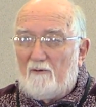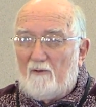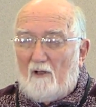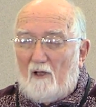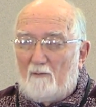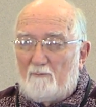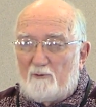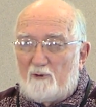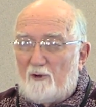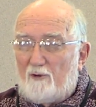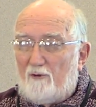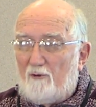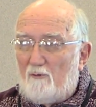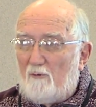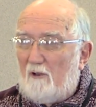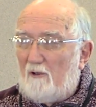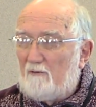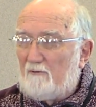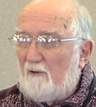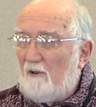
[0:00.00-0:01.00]
I'm sure you
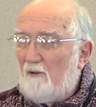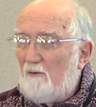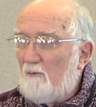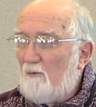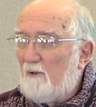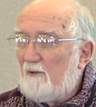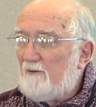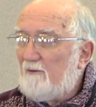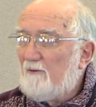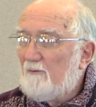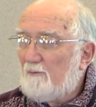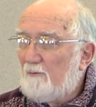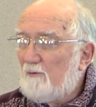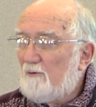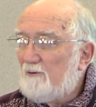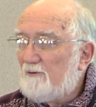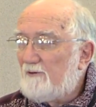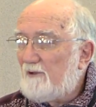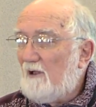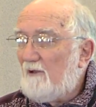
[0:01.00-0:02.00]
all know what the
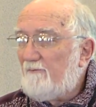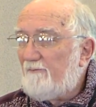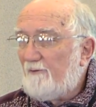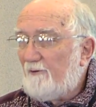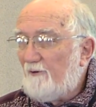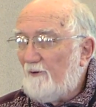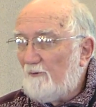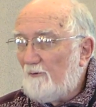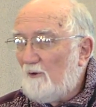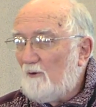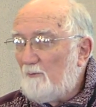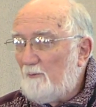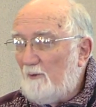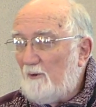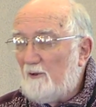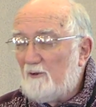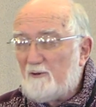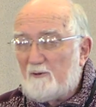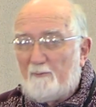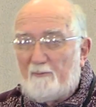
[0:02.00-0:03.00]
rules are for your own
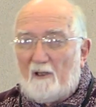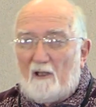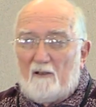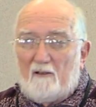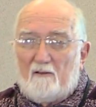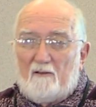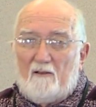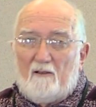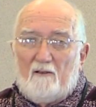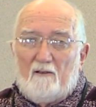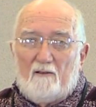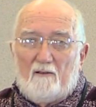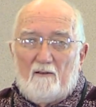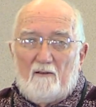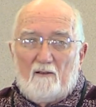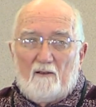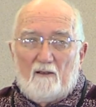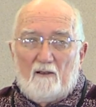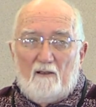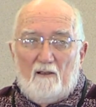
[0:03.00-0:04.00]
municipality,
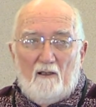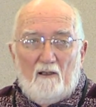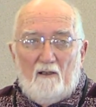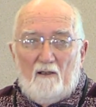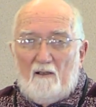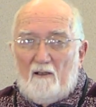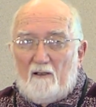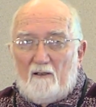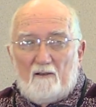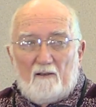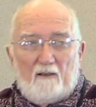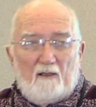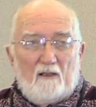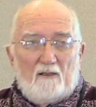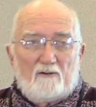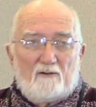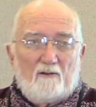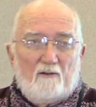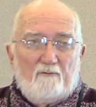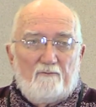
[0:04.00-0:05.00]
and in the
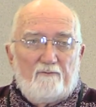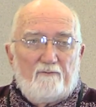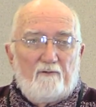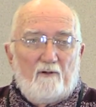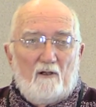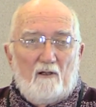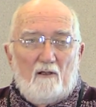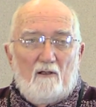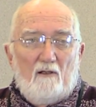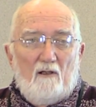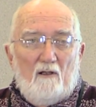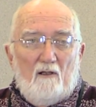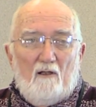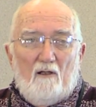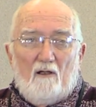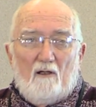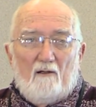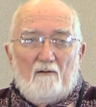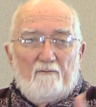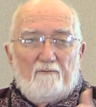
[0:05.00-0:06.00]
case of
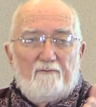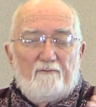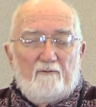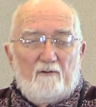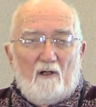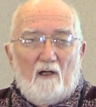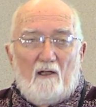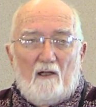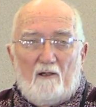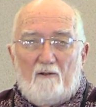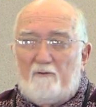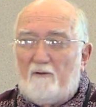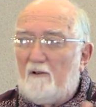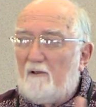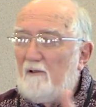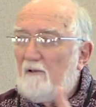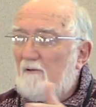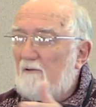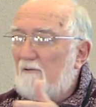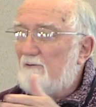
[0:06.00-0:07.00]

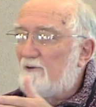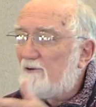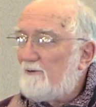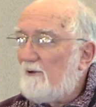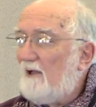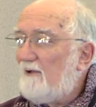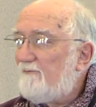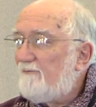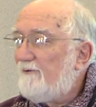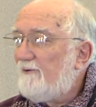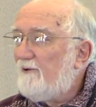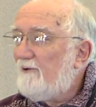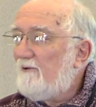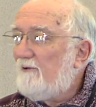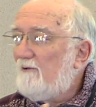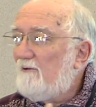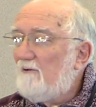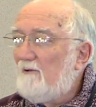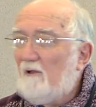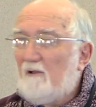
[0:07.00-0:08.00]
Niagara Stratford,
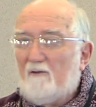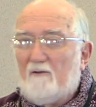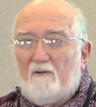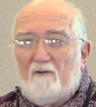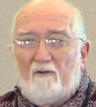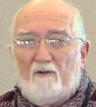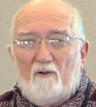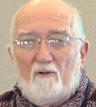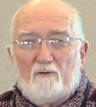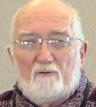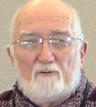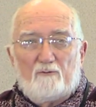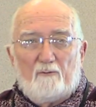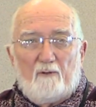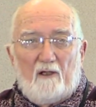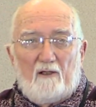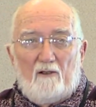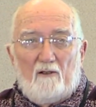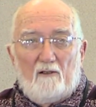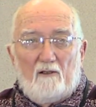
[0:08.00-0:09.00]
those
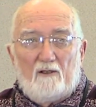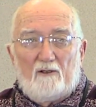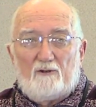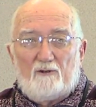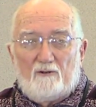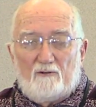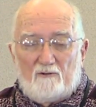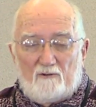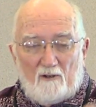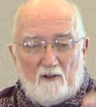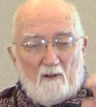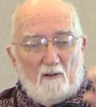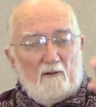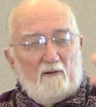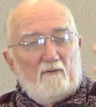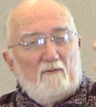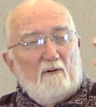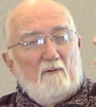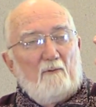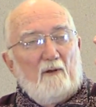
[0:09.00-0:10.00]
regulations
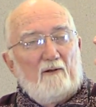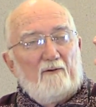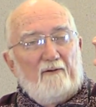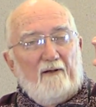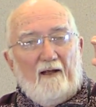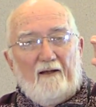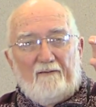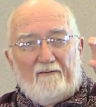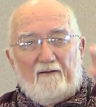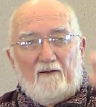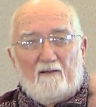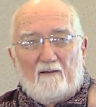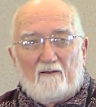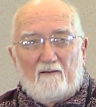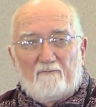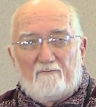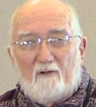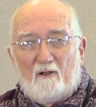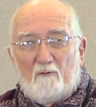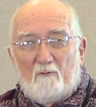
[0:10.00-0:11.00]
are about that thick,
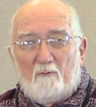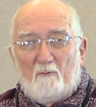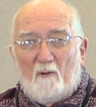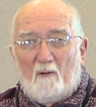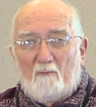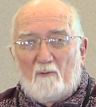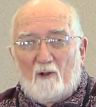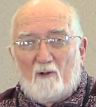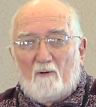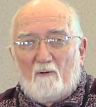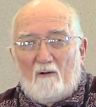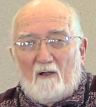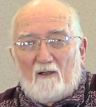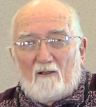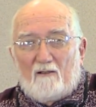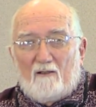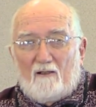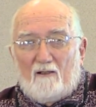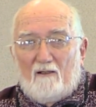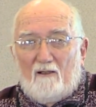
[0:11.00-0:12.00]
if I remember
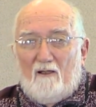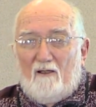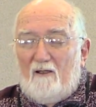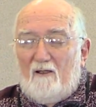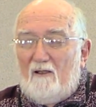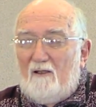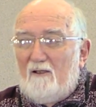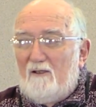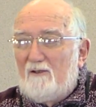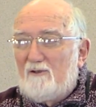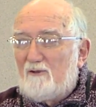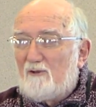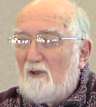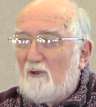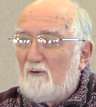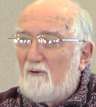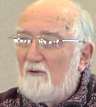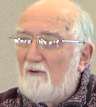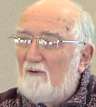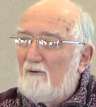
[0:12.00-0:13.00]
correctly.
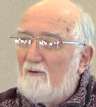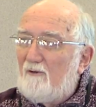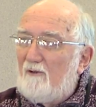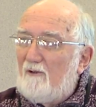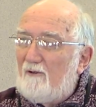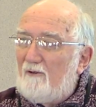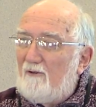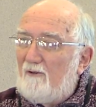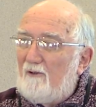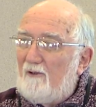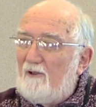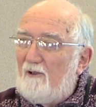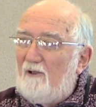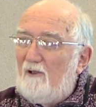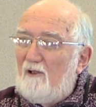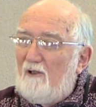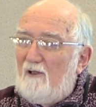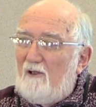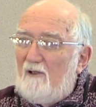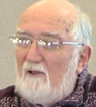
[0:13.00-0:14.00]
So the
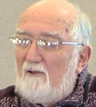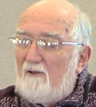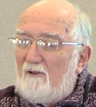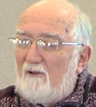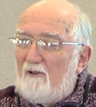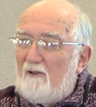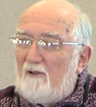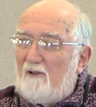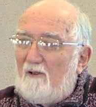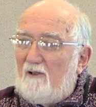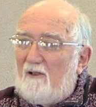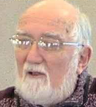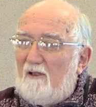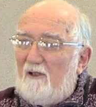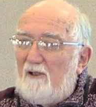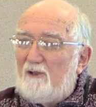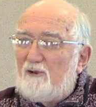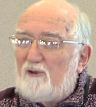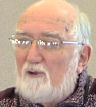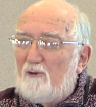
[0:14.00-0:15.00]

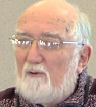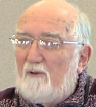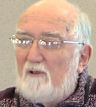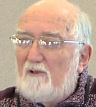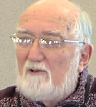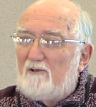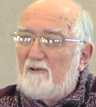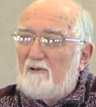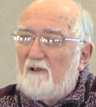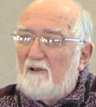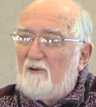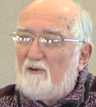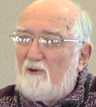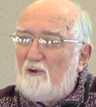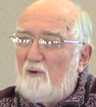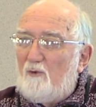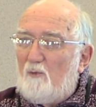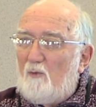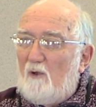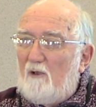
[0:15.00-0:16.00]
issue is that
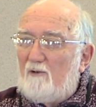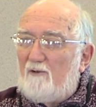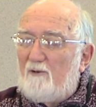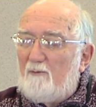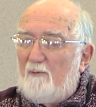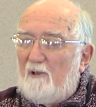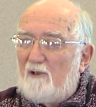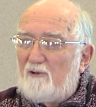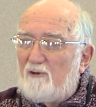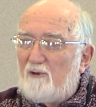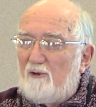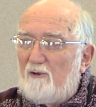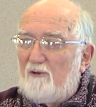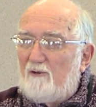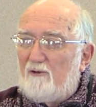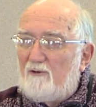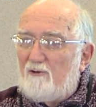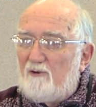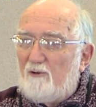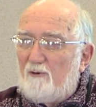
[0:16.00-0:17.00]
you want to make sure
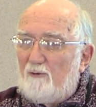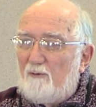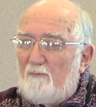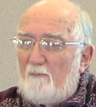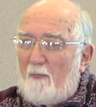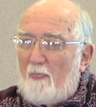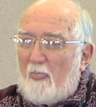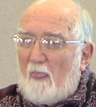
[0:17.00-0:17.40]
that you